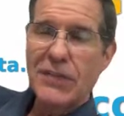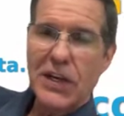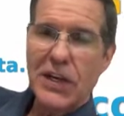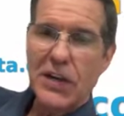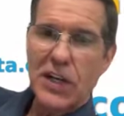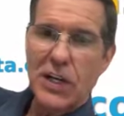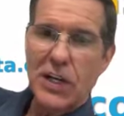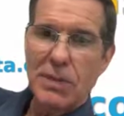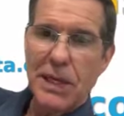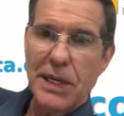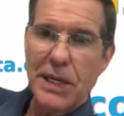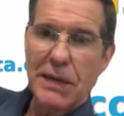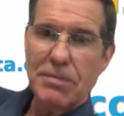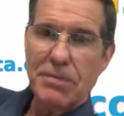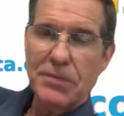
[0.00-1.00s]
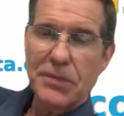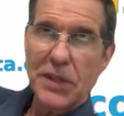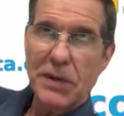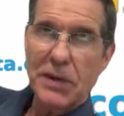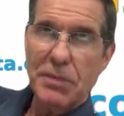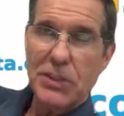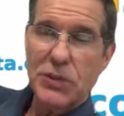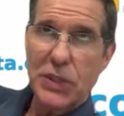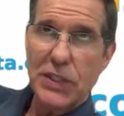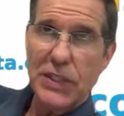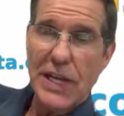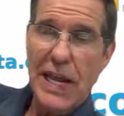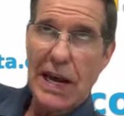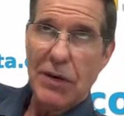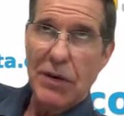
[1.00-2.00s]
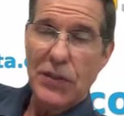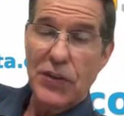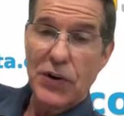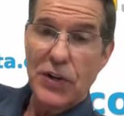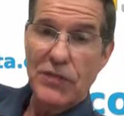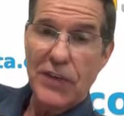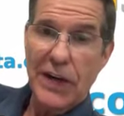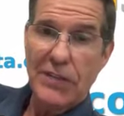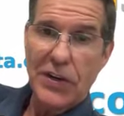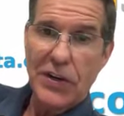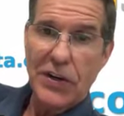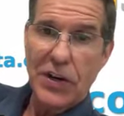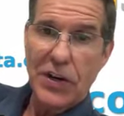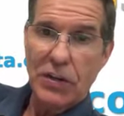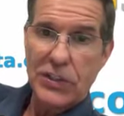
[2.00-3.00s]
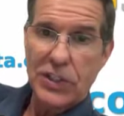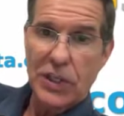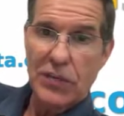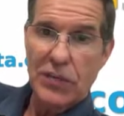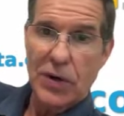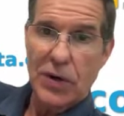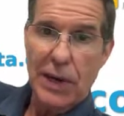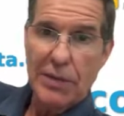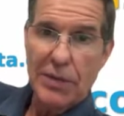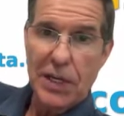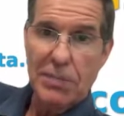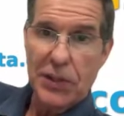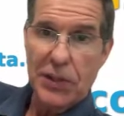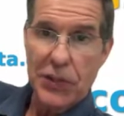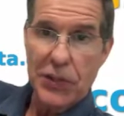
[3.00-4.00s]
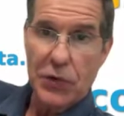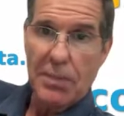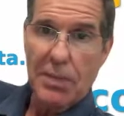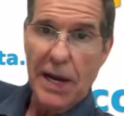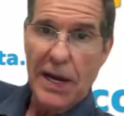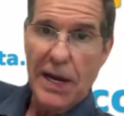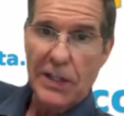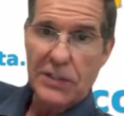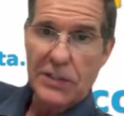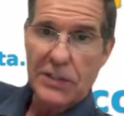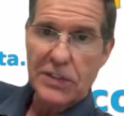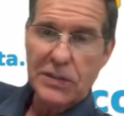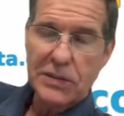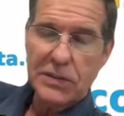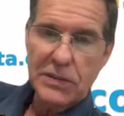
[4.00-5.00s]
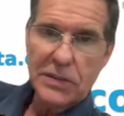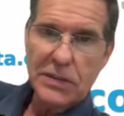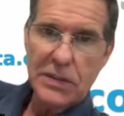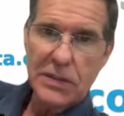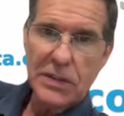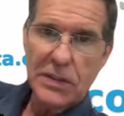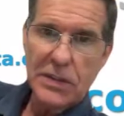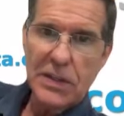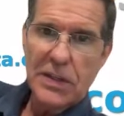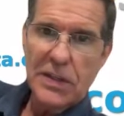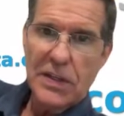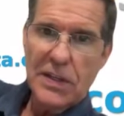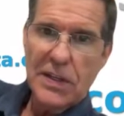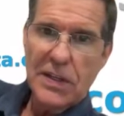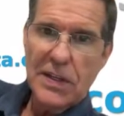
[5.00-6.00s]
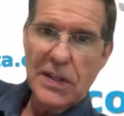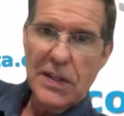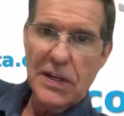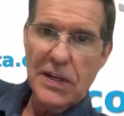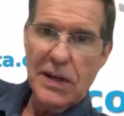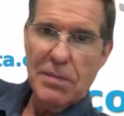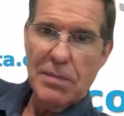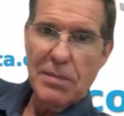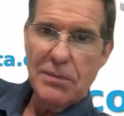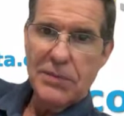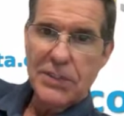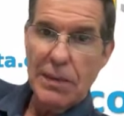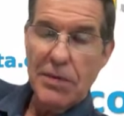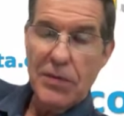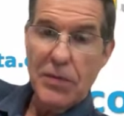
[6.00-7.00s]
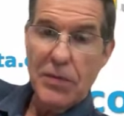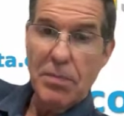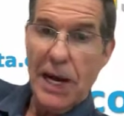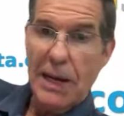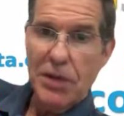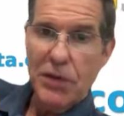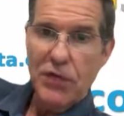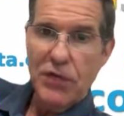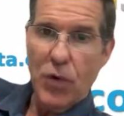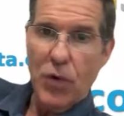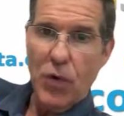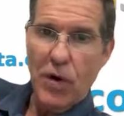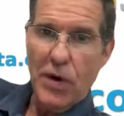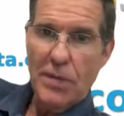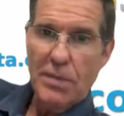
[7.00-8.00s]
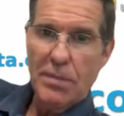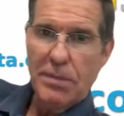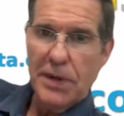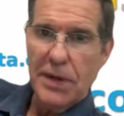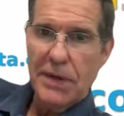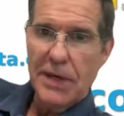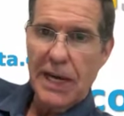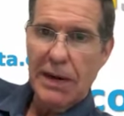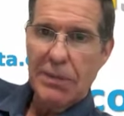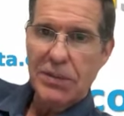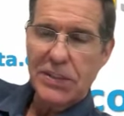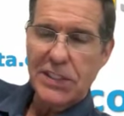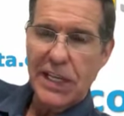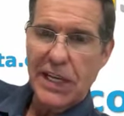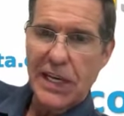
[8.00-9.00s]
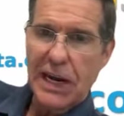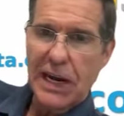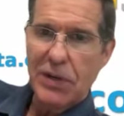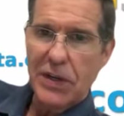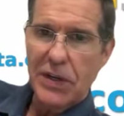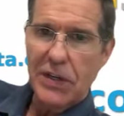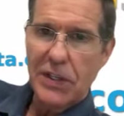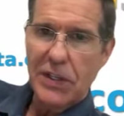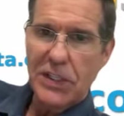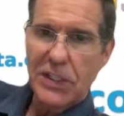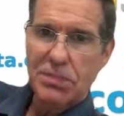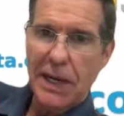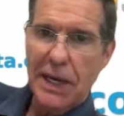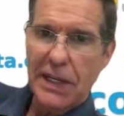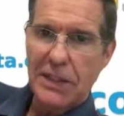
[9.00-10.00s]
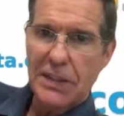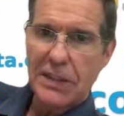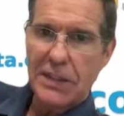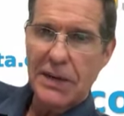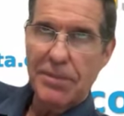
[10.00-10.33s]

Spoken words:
think, are going to be between now and $3,500 silver, are probably going to be three baggers. Some of them might be four, but I would expect